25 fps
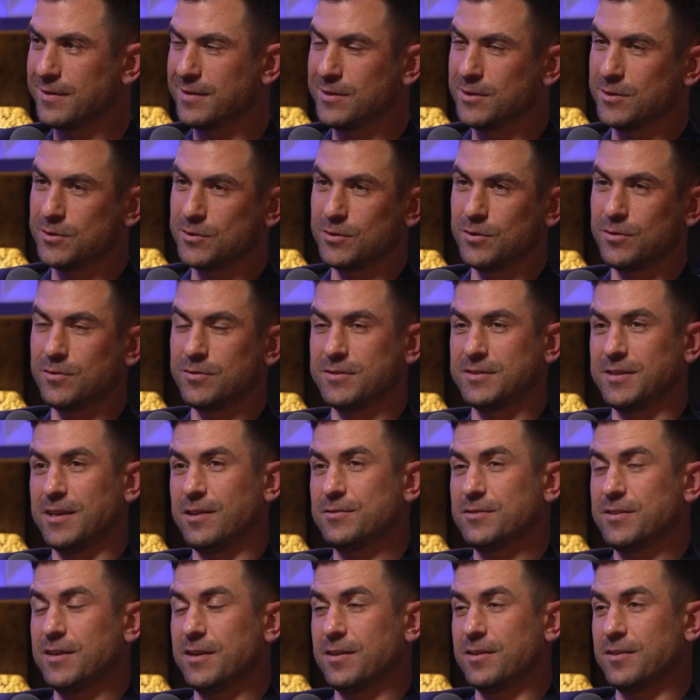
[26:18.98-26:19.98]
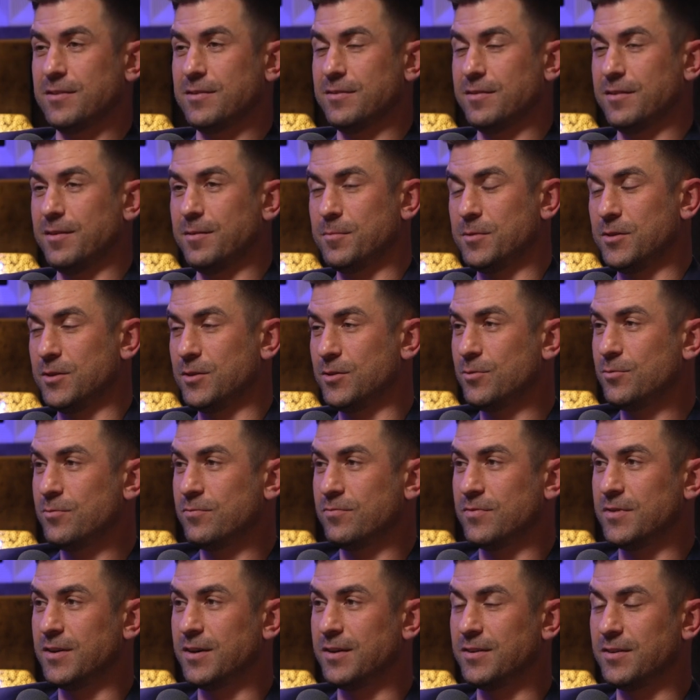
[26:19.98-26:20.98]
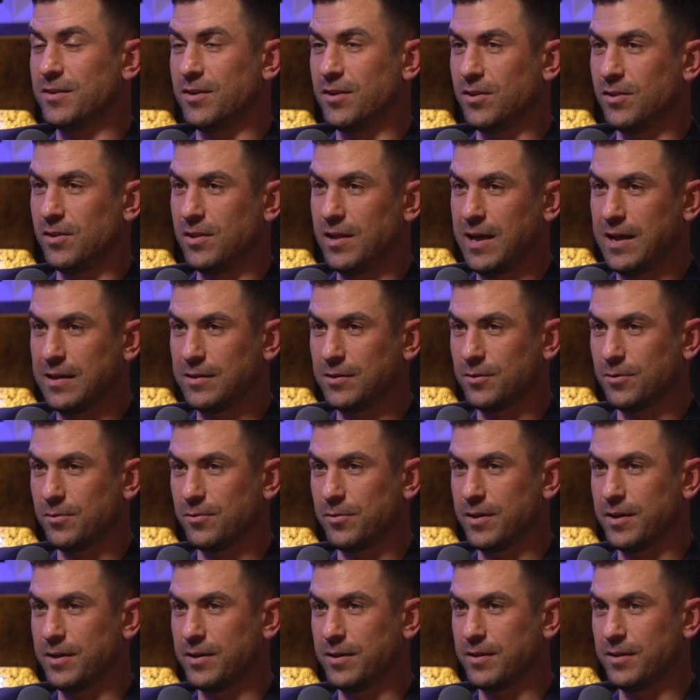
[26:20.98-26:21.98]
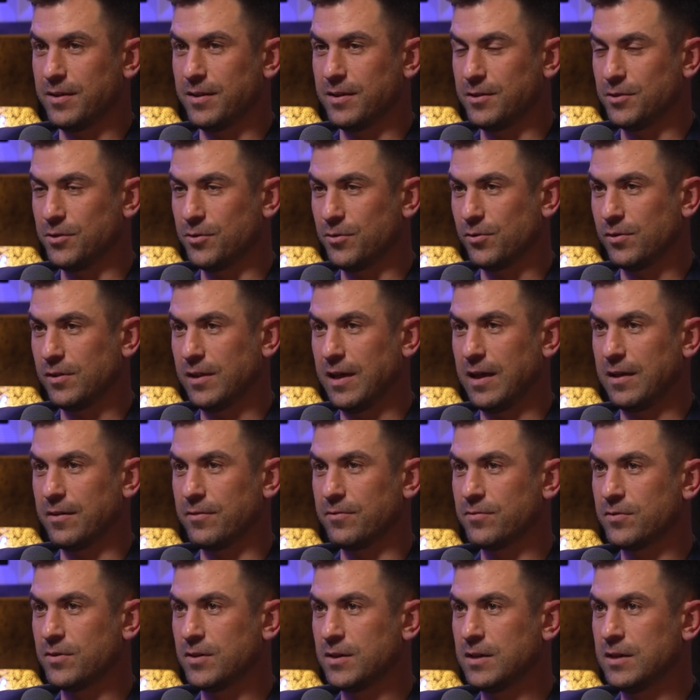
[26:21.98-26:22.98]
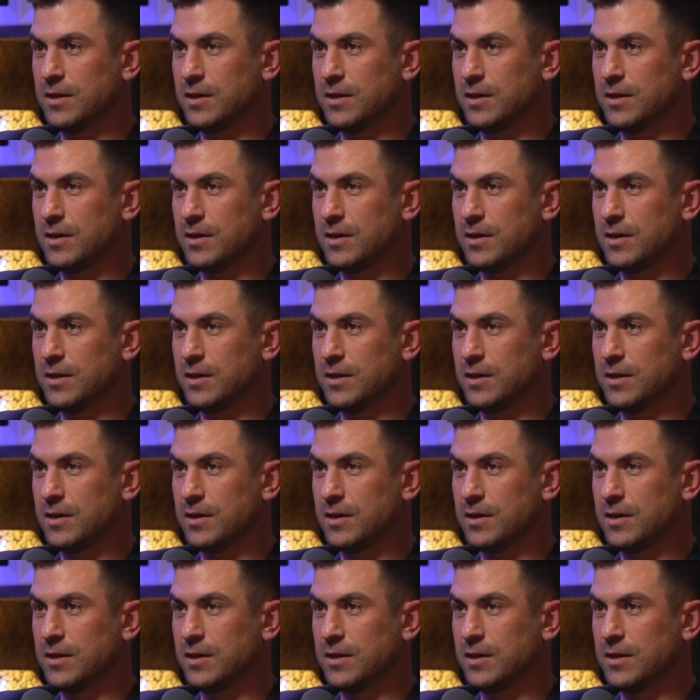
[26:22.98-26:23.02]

So it sounds like, you've done a lot already in your life.